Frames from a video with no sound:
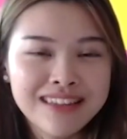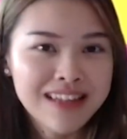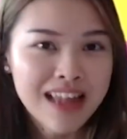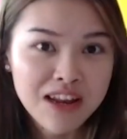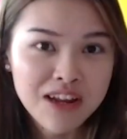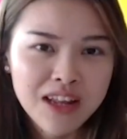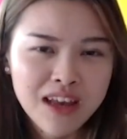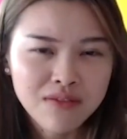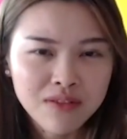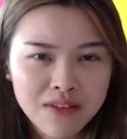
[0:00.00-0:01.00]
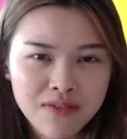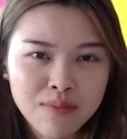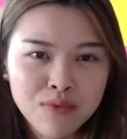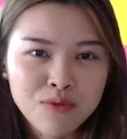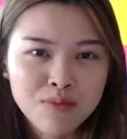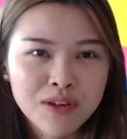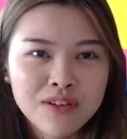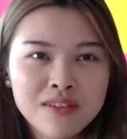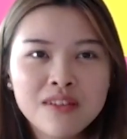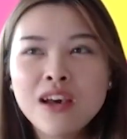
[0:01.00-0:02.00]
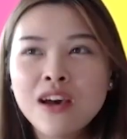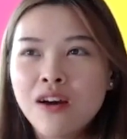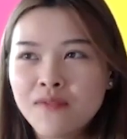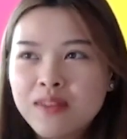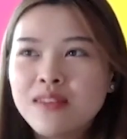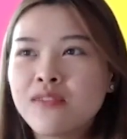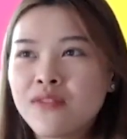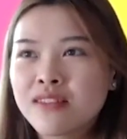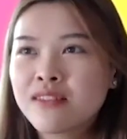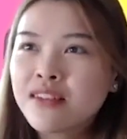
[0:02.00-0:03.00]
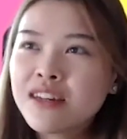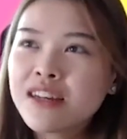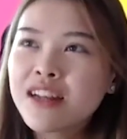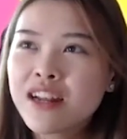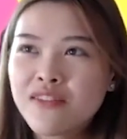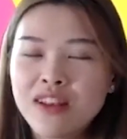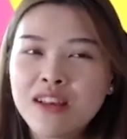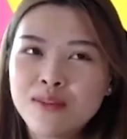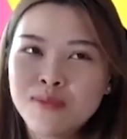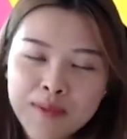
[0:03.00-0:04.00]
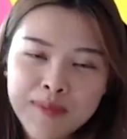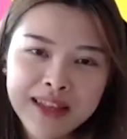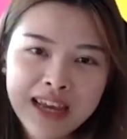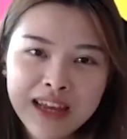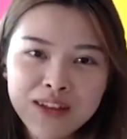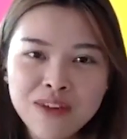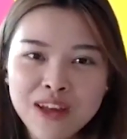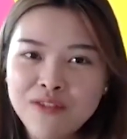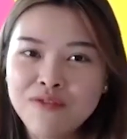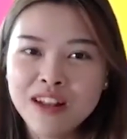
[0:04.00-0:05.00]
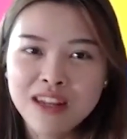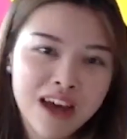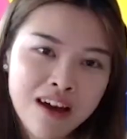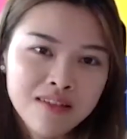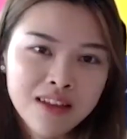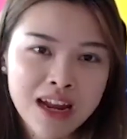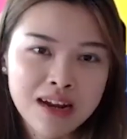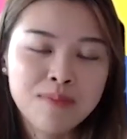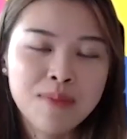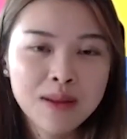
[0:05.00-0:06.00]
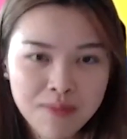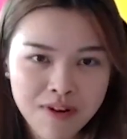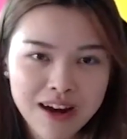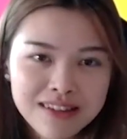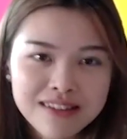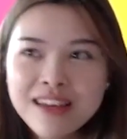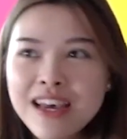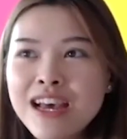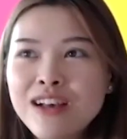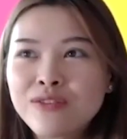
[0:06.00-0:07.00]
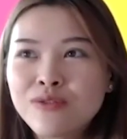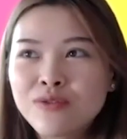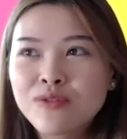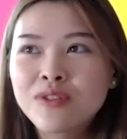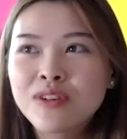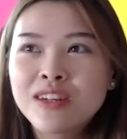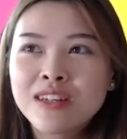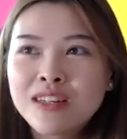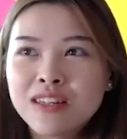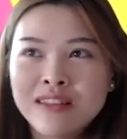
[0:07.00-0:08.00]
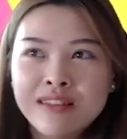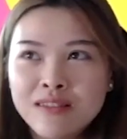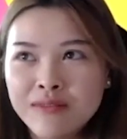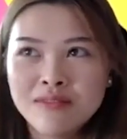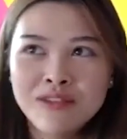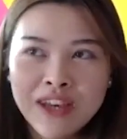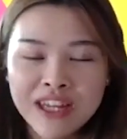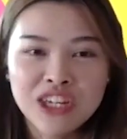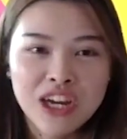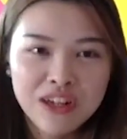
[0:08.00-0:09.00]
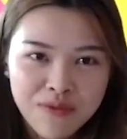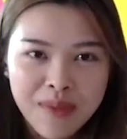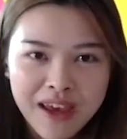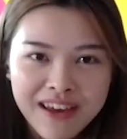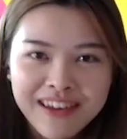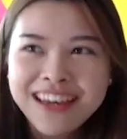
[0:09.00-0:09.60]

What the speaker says: standard they have to live up to because obviously if it's clean and everything is well maintained, you get to rent it out at a better price. So you can judge from there.